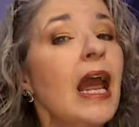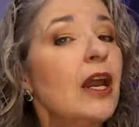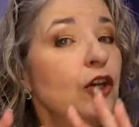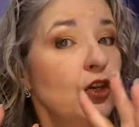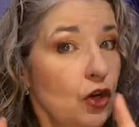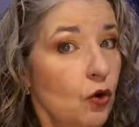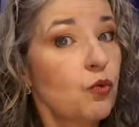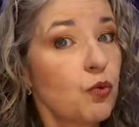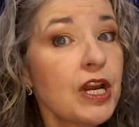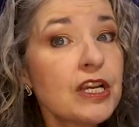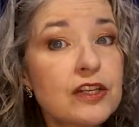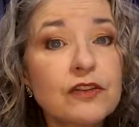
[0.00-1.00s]
and no
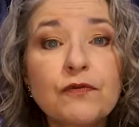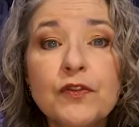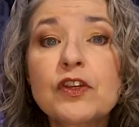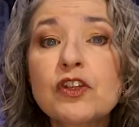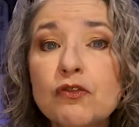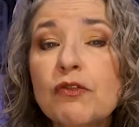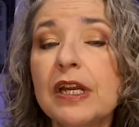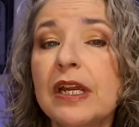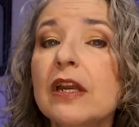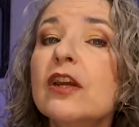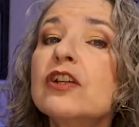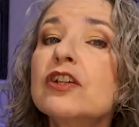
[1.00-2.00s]
reason for the
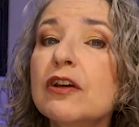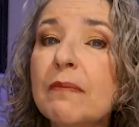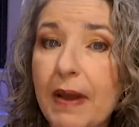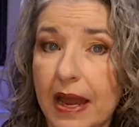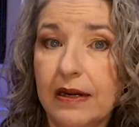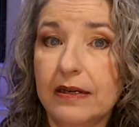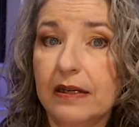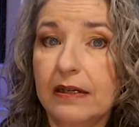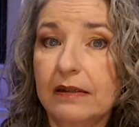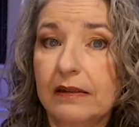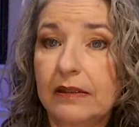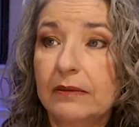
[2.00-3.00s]
tree to bend.
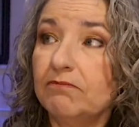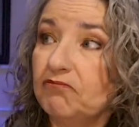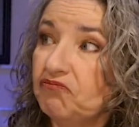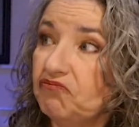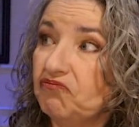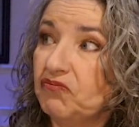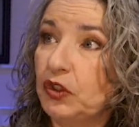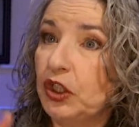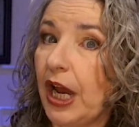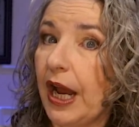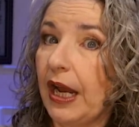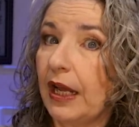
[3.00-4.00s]

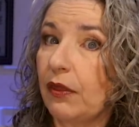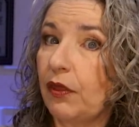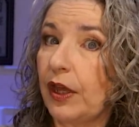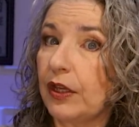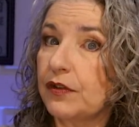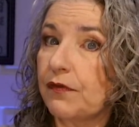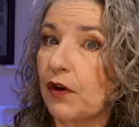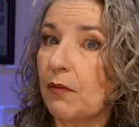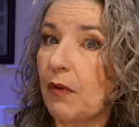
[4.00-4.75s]
Jay thinks for a